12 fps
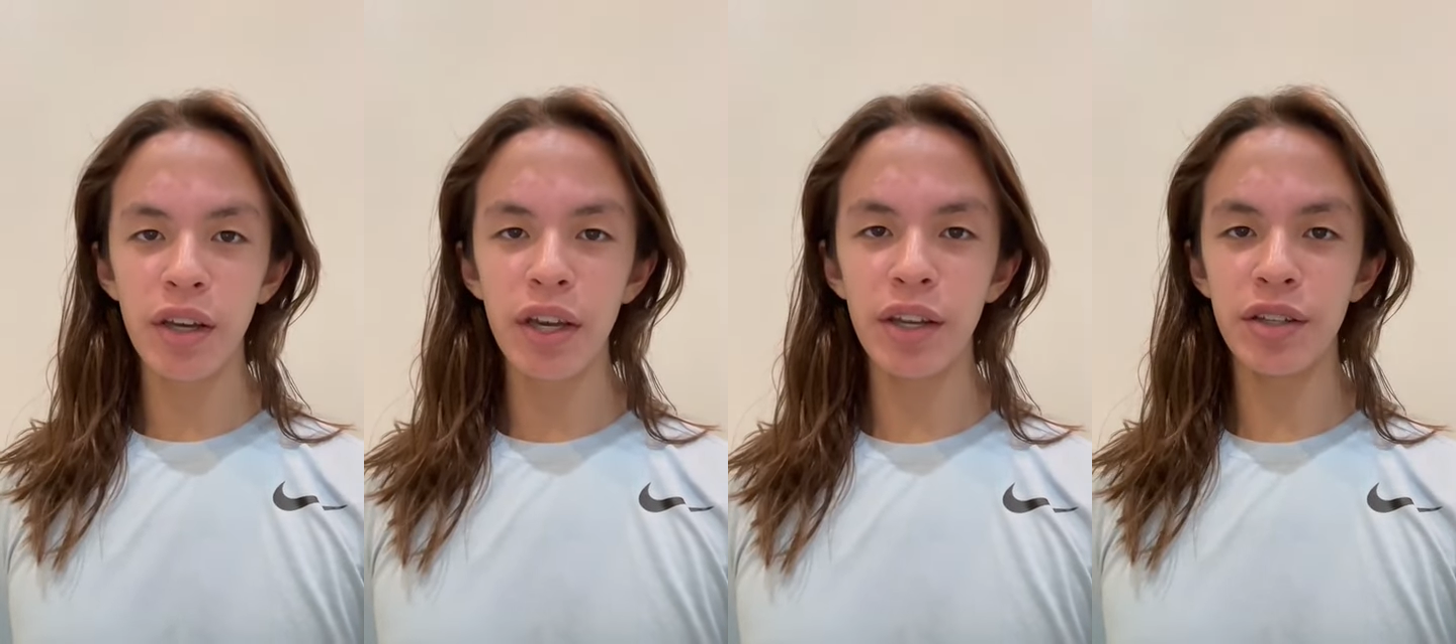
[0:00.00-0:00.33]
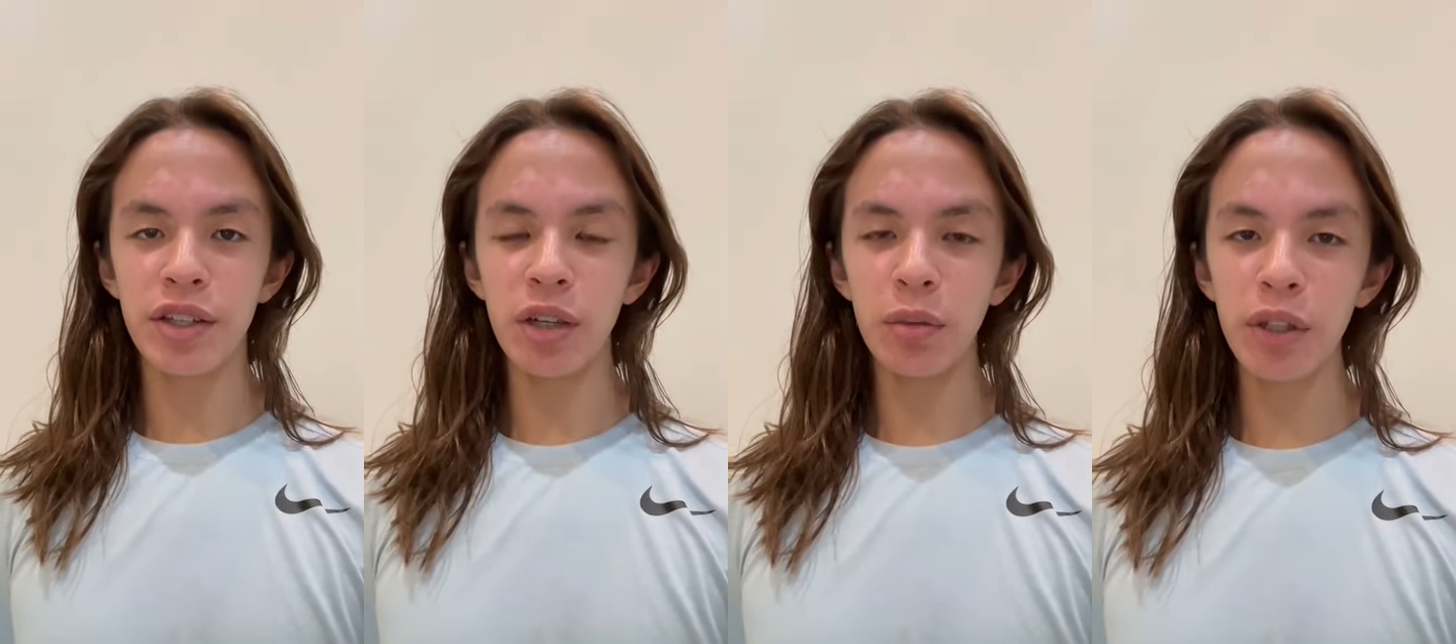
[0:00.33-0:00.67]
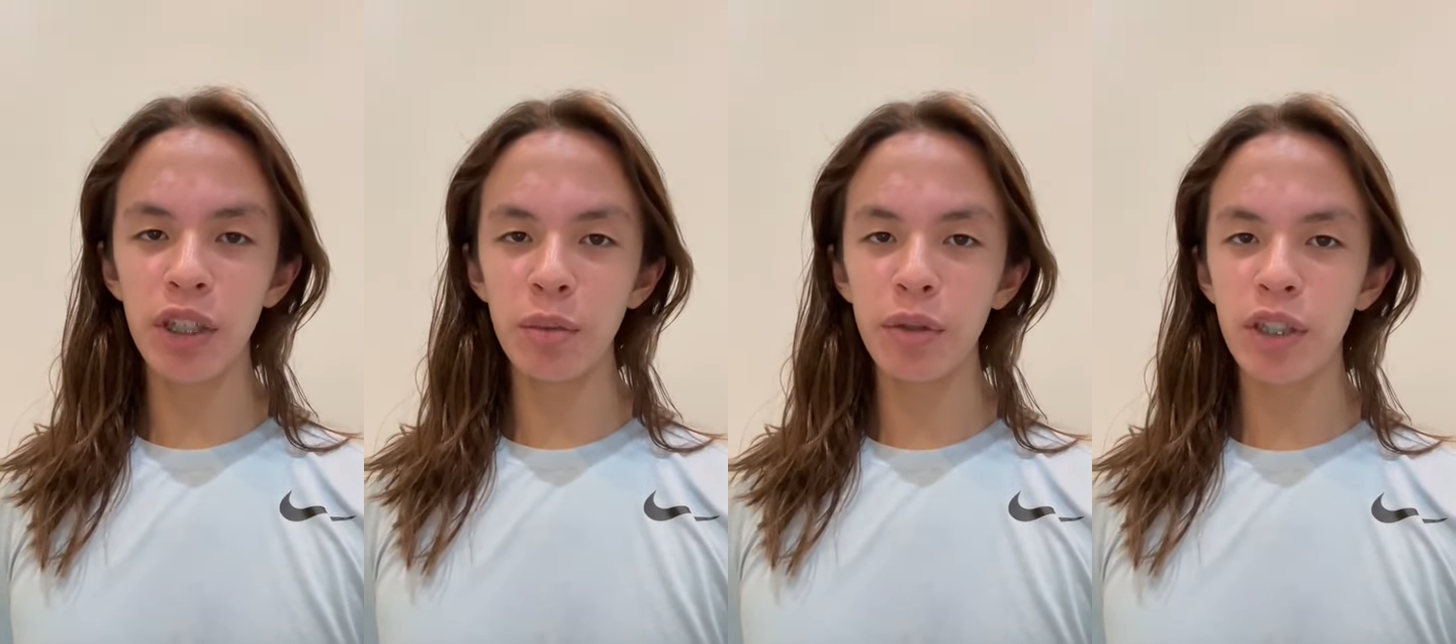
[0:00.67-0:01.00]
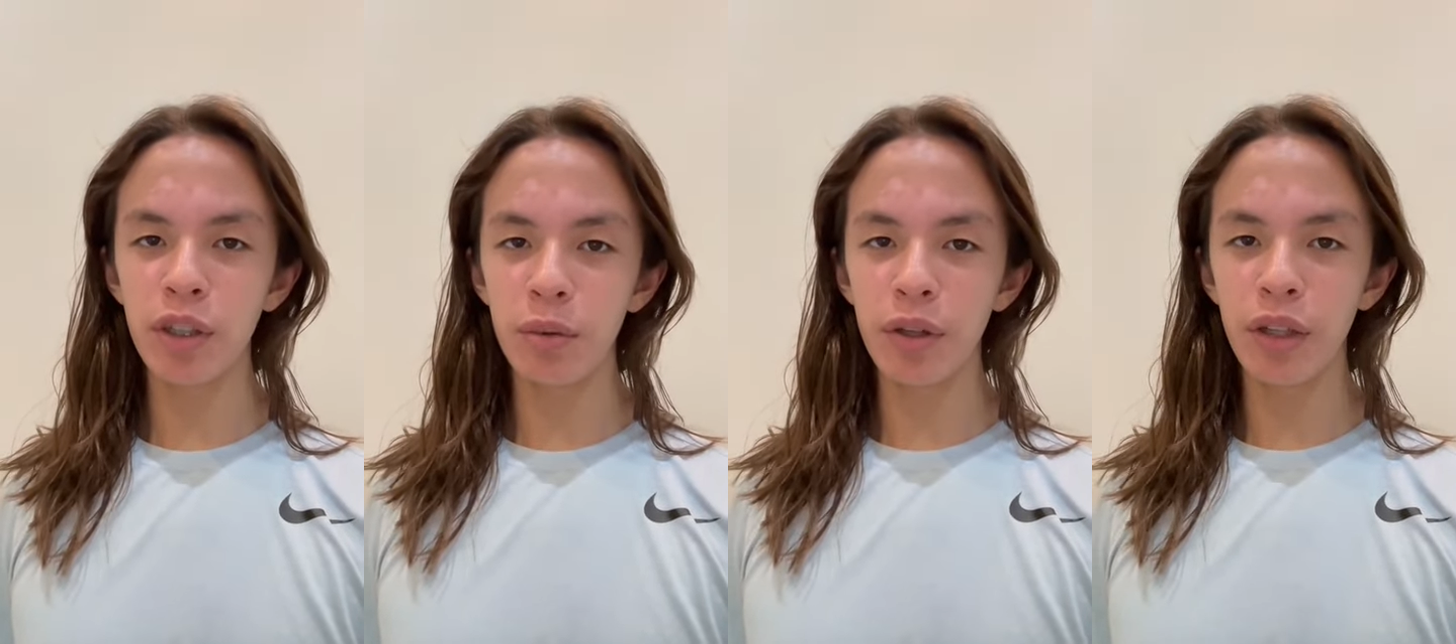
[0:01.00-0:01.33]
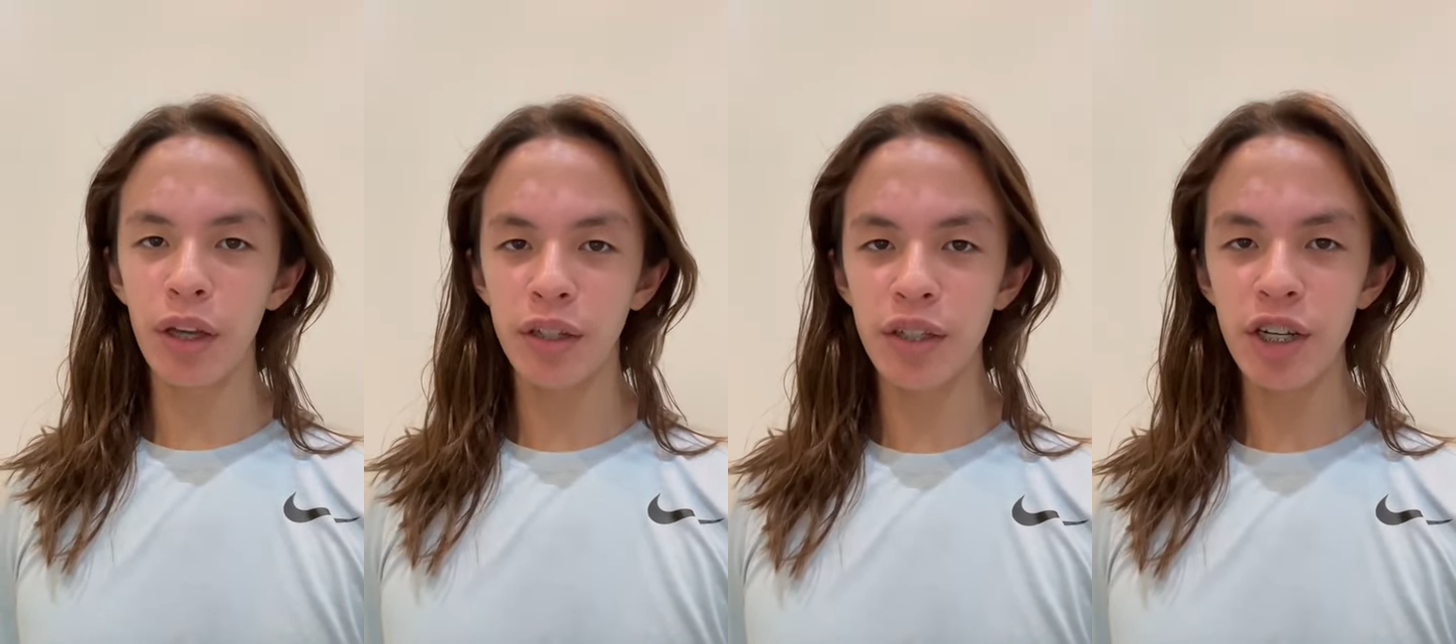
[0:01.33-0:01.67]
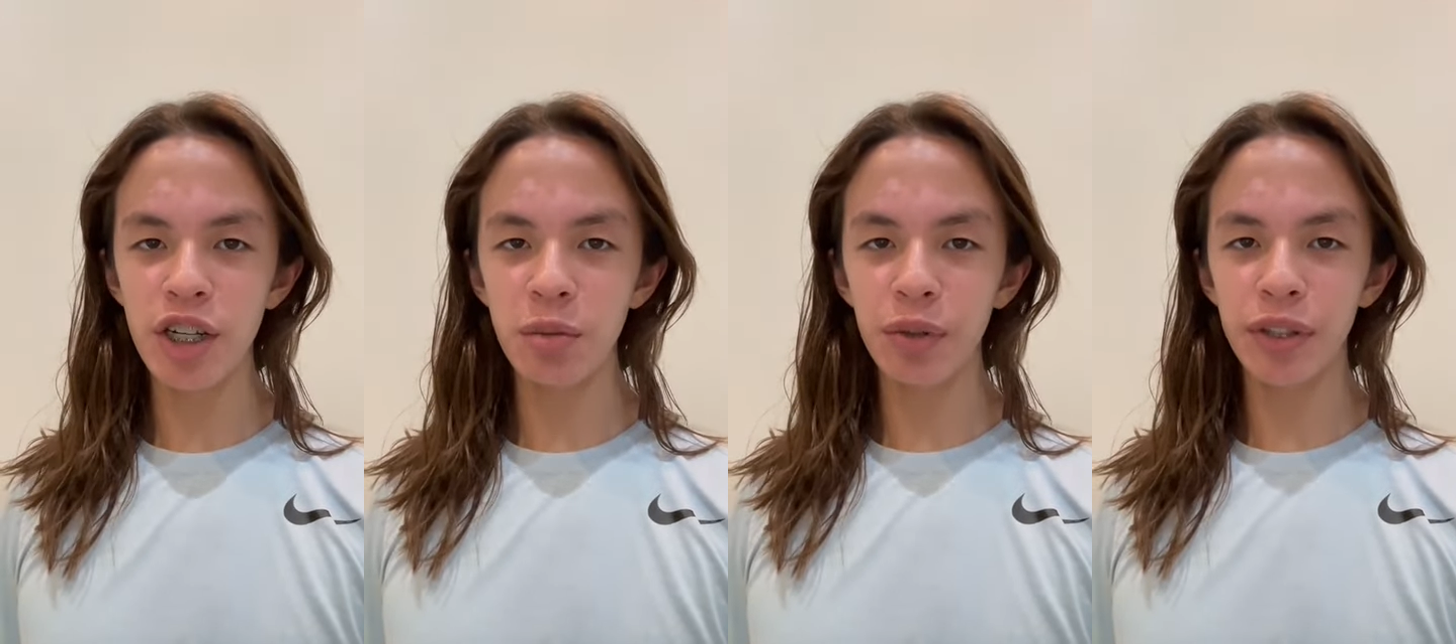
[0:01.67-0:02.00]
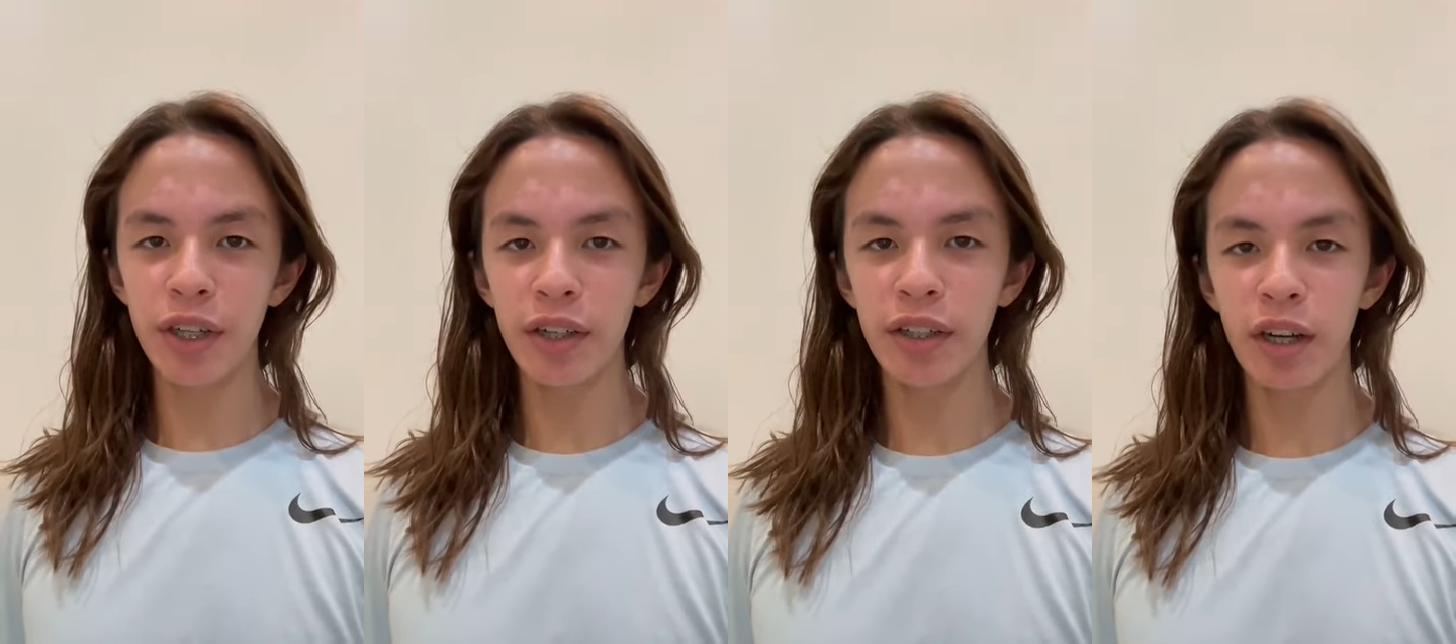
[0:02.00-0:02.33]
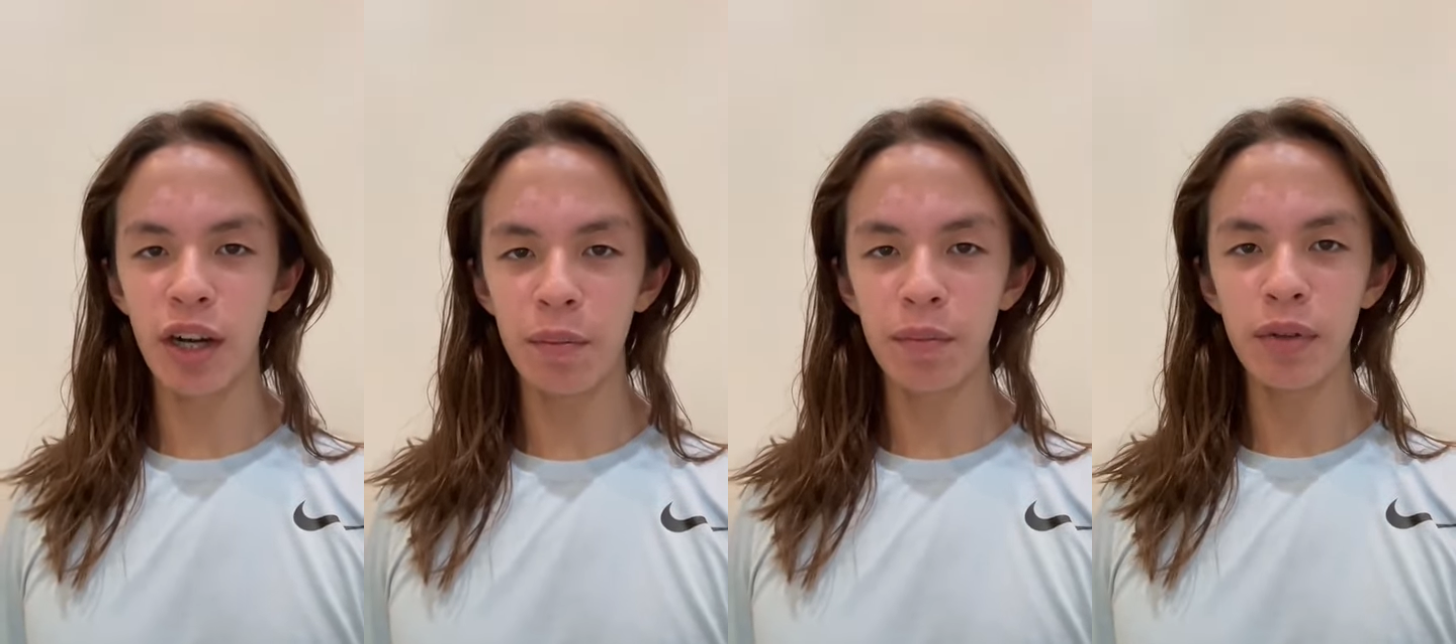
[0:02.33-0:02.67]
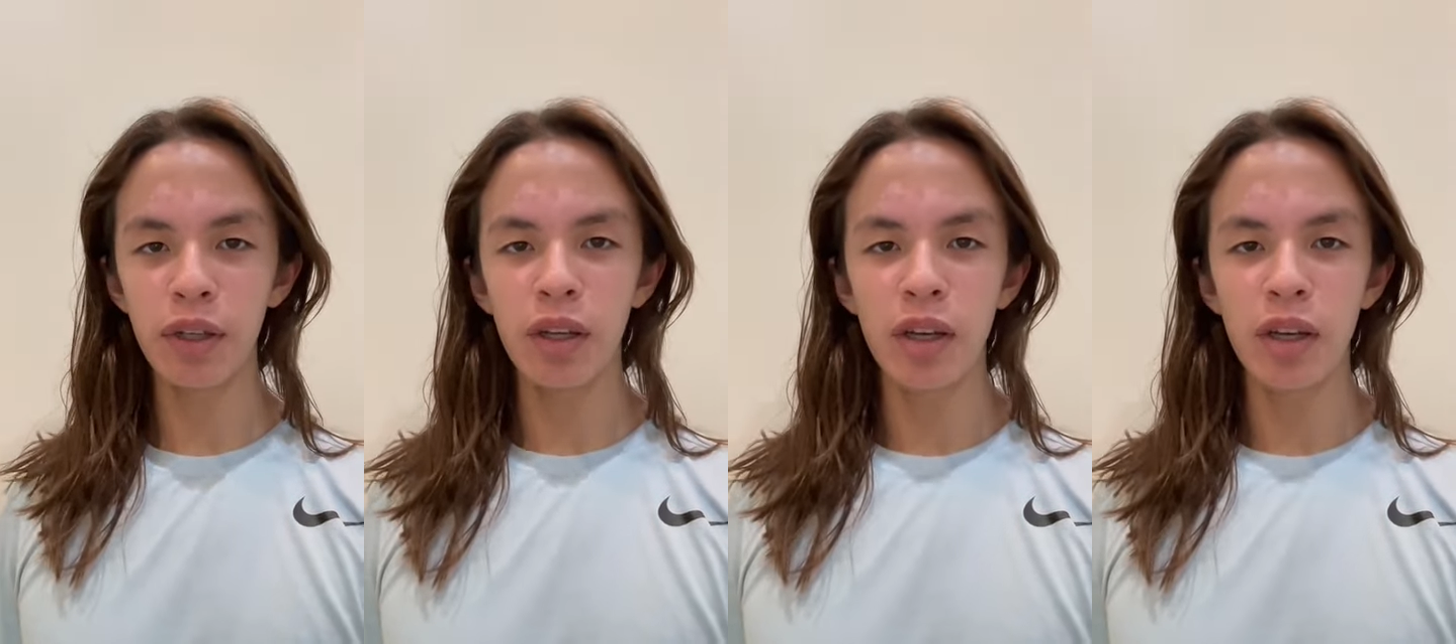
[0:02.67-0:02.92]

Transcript: and it's www.teachable.com,